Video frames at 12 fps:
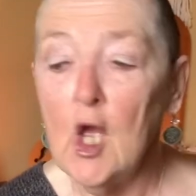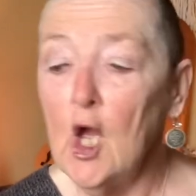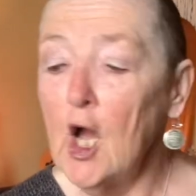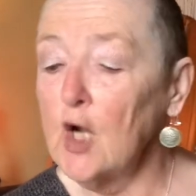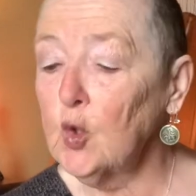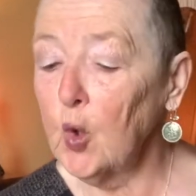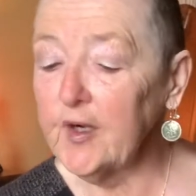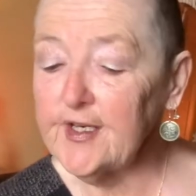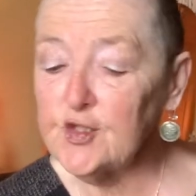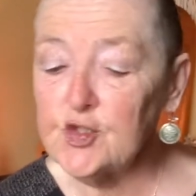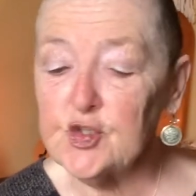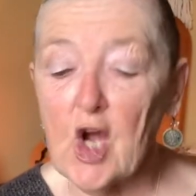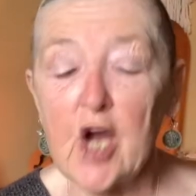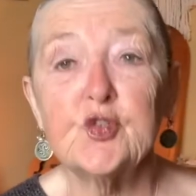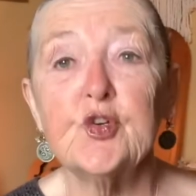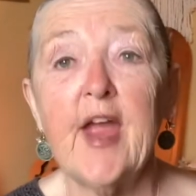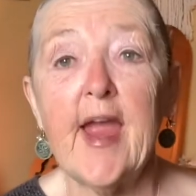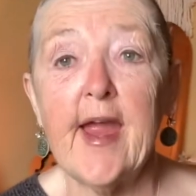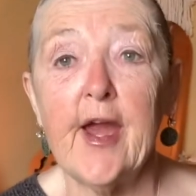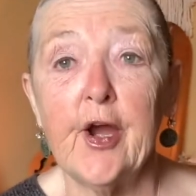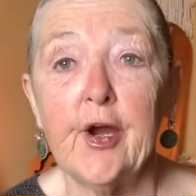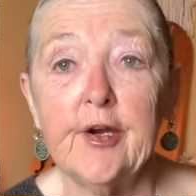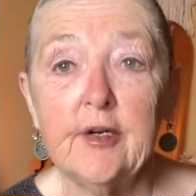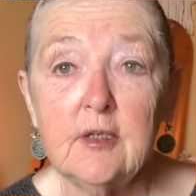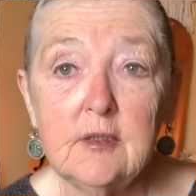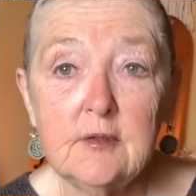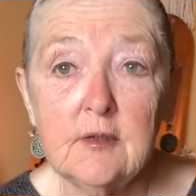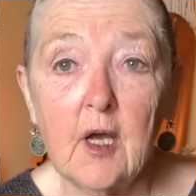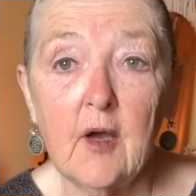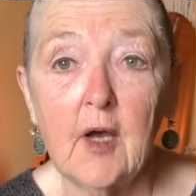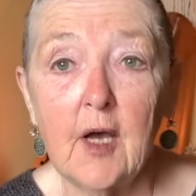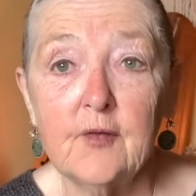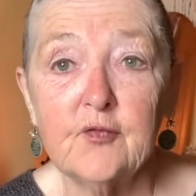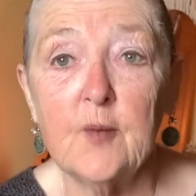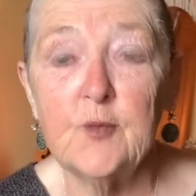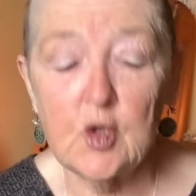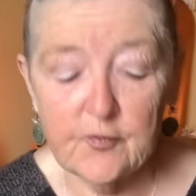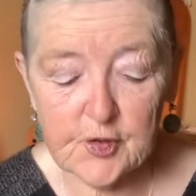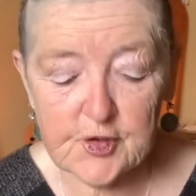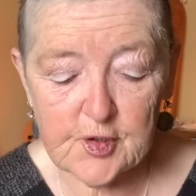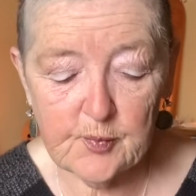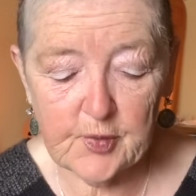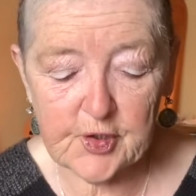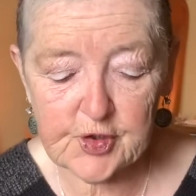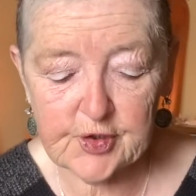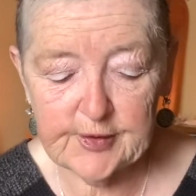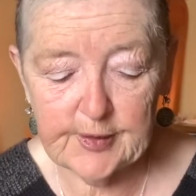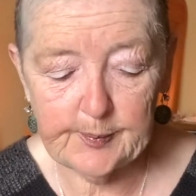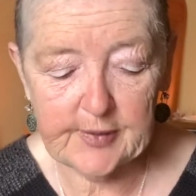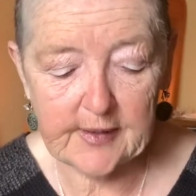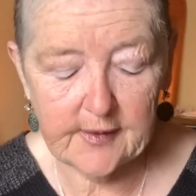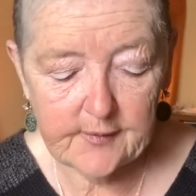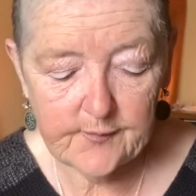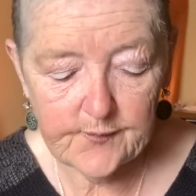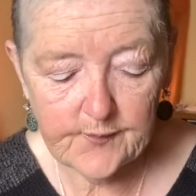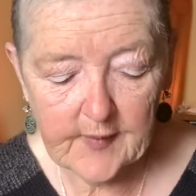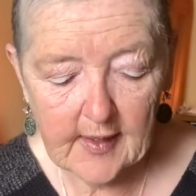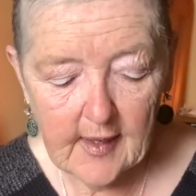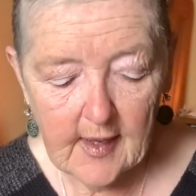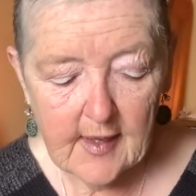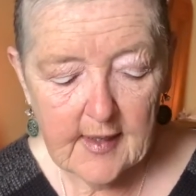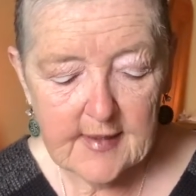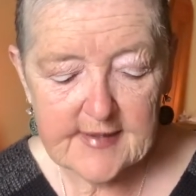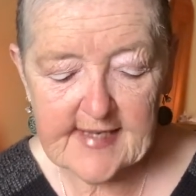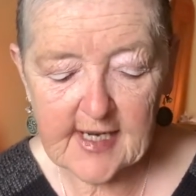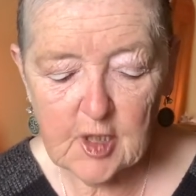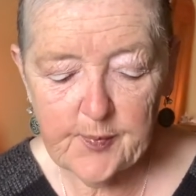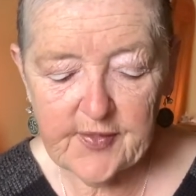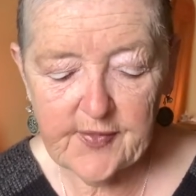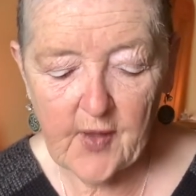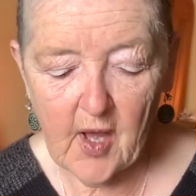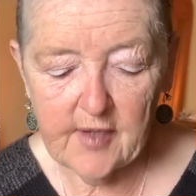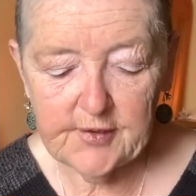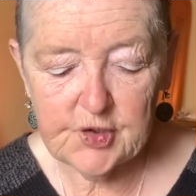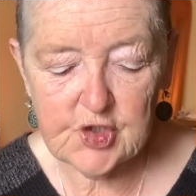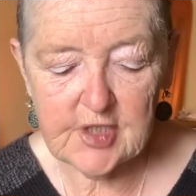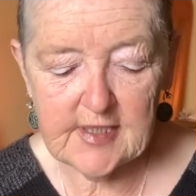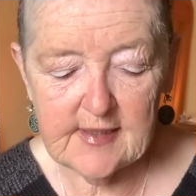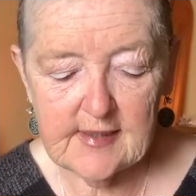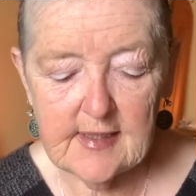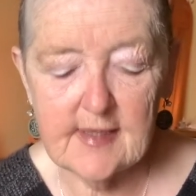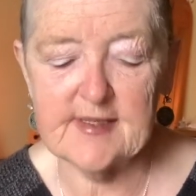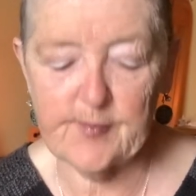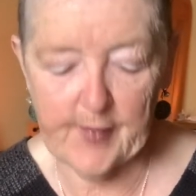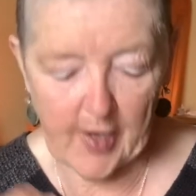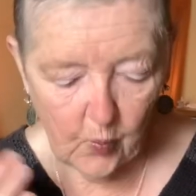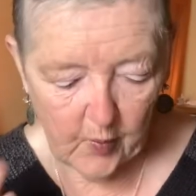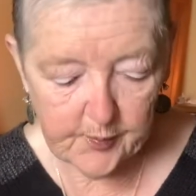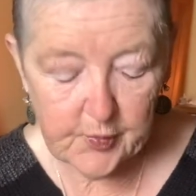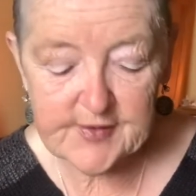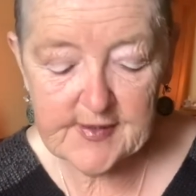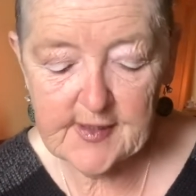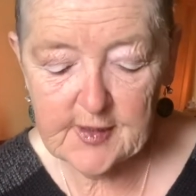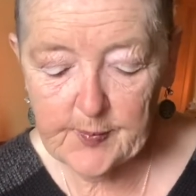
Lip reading: According to Dr. Hare from the University of British Columbia, psychopathology is about 1% of the